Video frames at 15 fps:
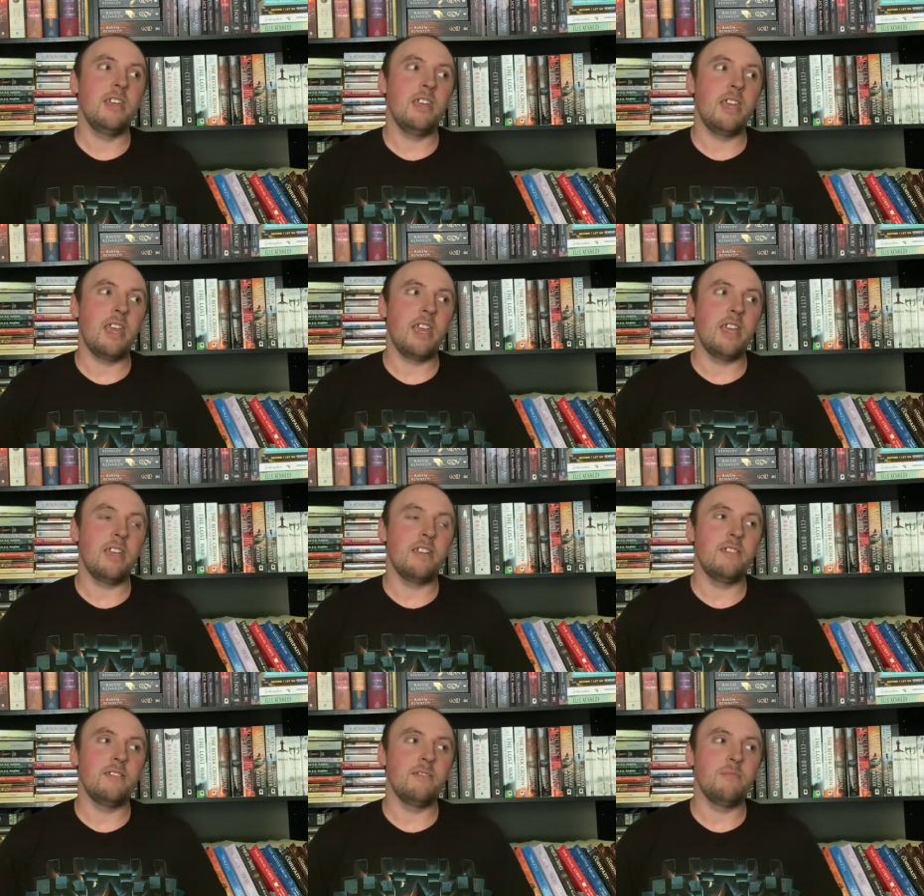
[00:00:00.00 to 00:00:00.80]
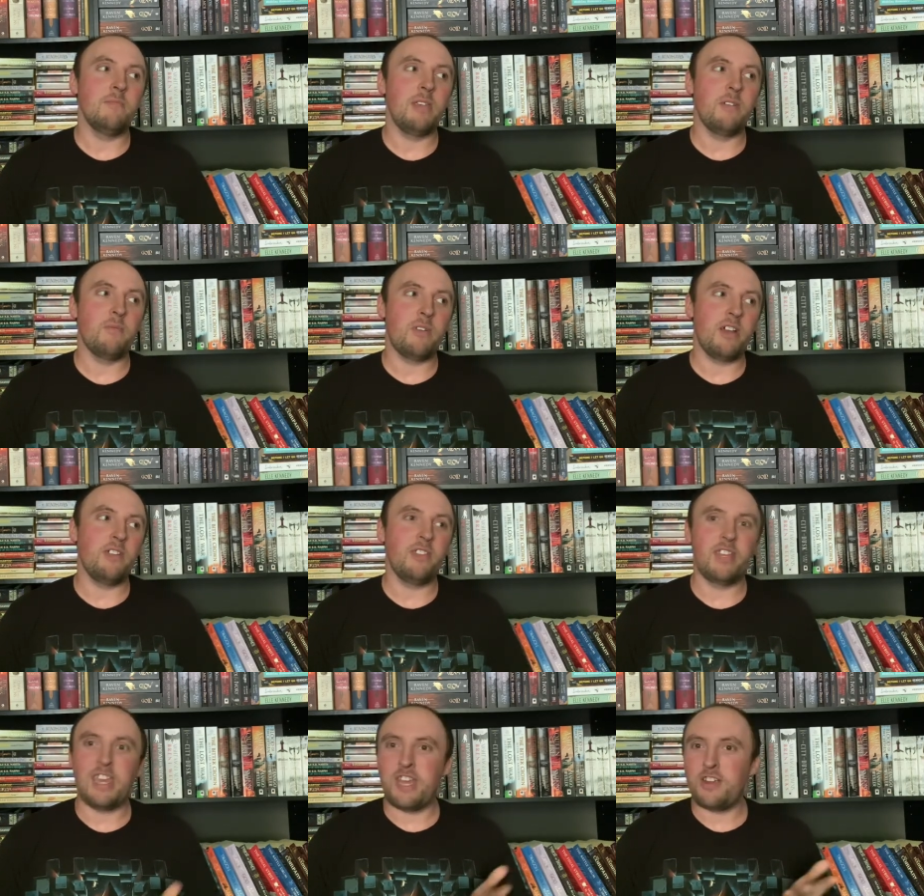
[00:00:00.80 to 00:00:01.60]
and meanwhile
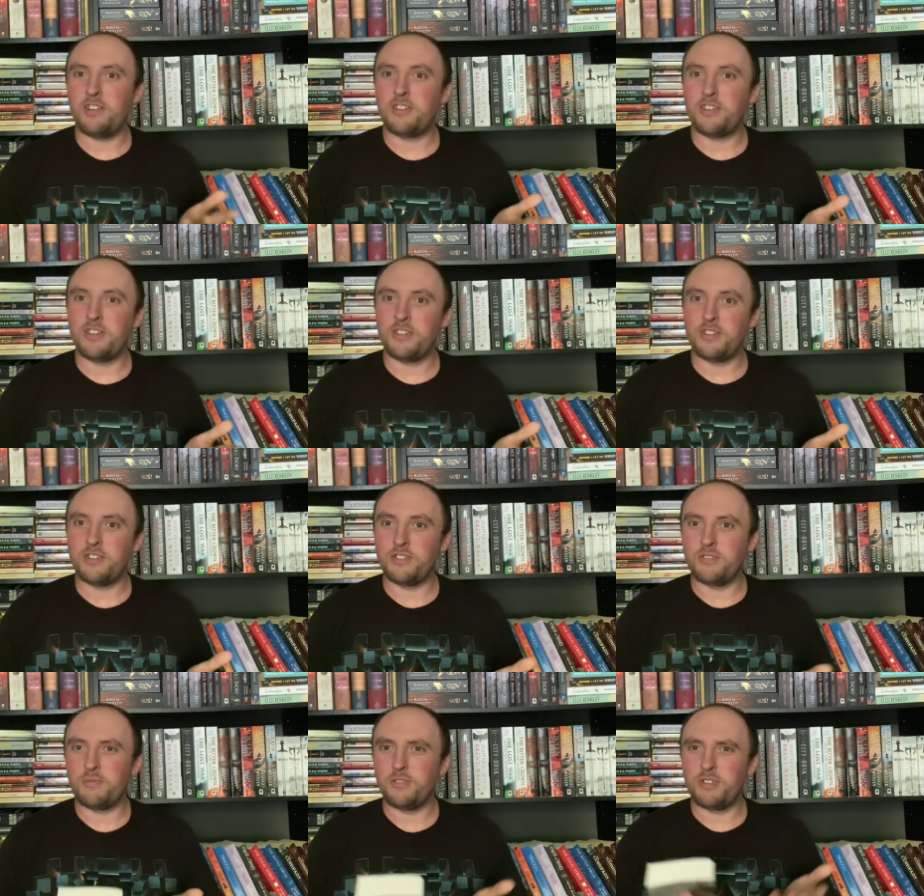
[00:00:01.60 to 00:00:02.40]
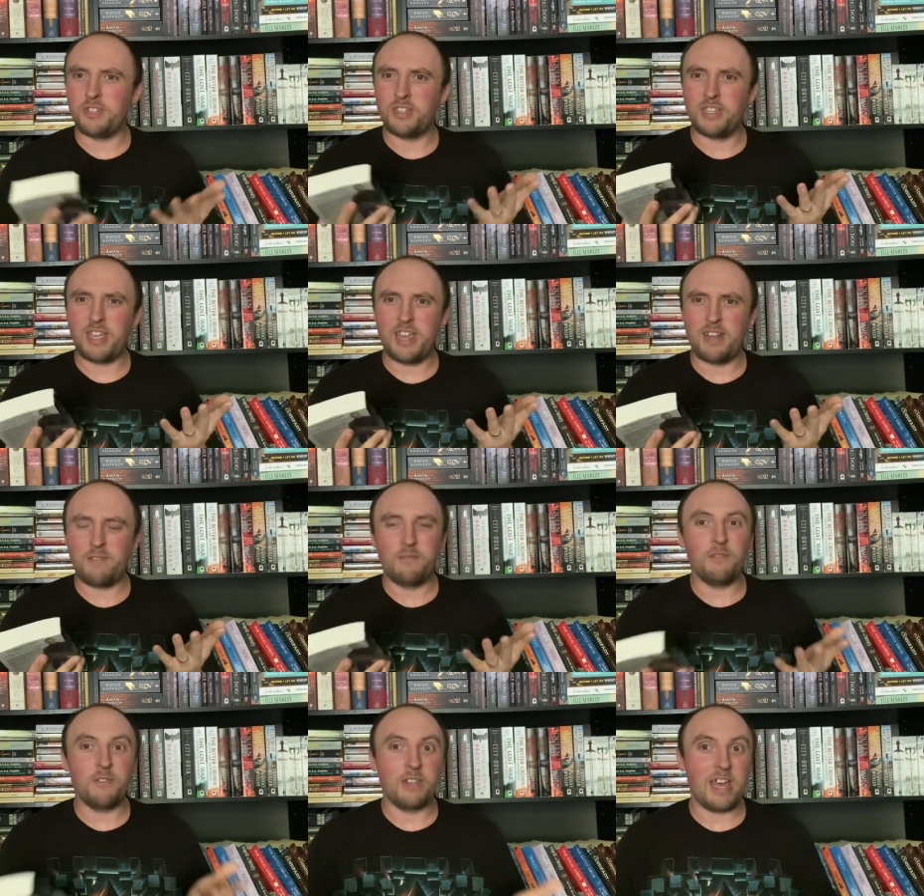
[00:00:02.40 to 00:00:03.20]
the characters were just kind of
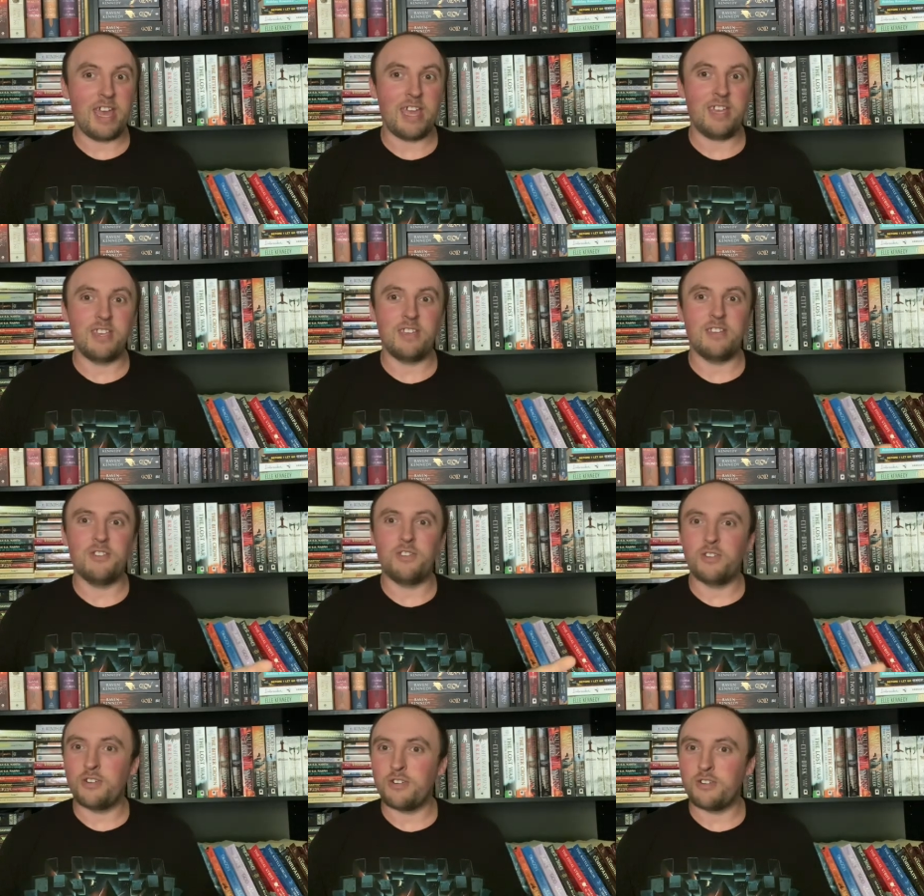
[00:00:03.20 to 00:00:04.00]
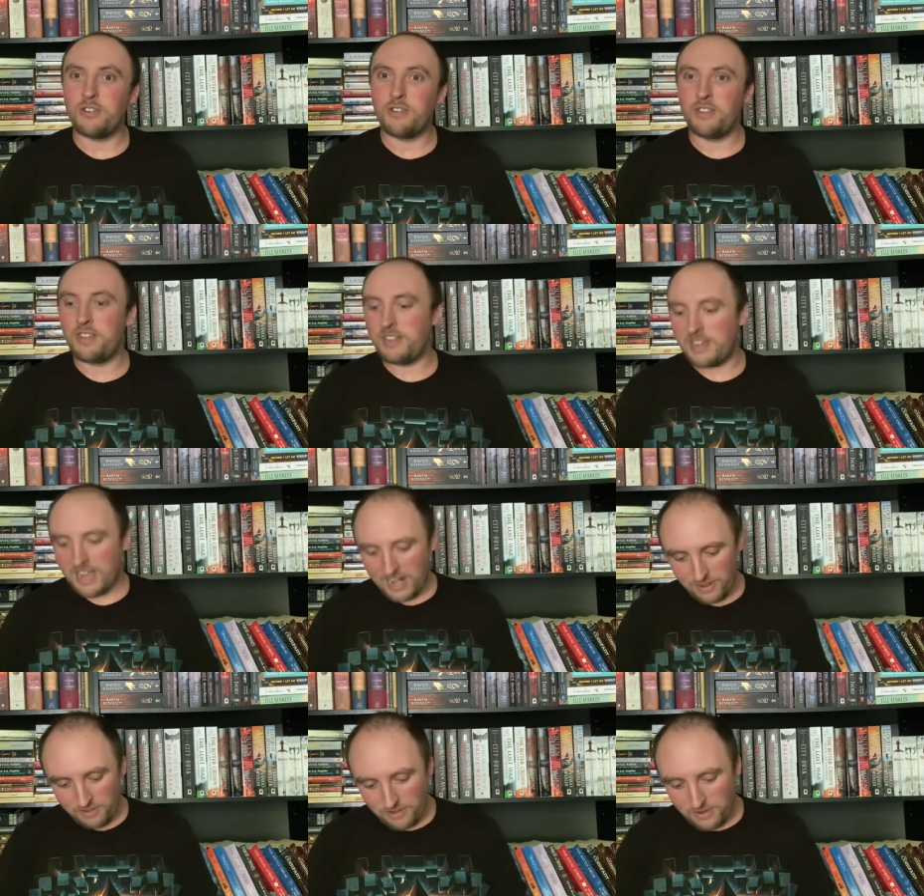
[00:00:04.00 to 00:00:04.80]
flat and dull and the
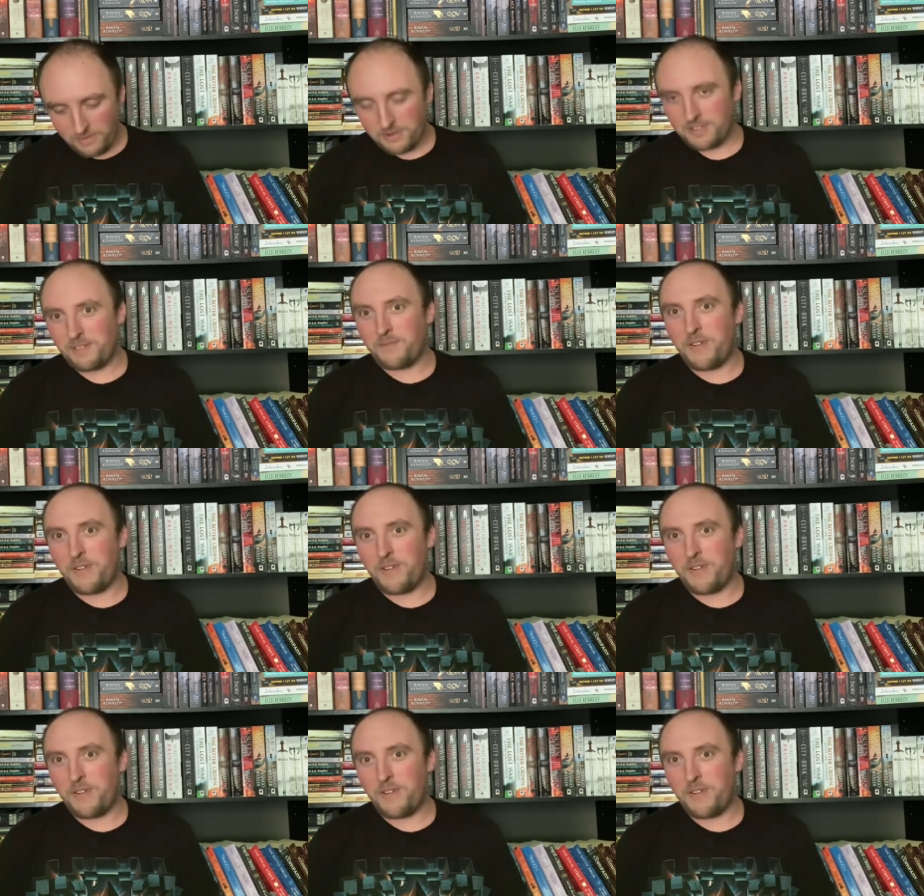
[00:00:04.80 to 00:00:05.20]
dialogue wasn't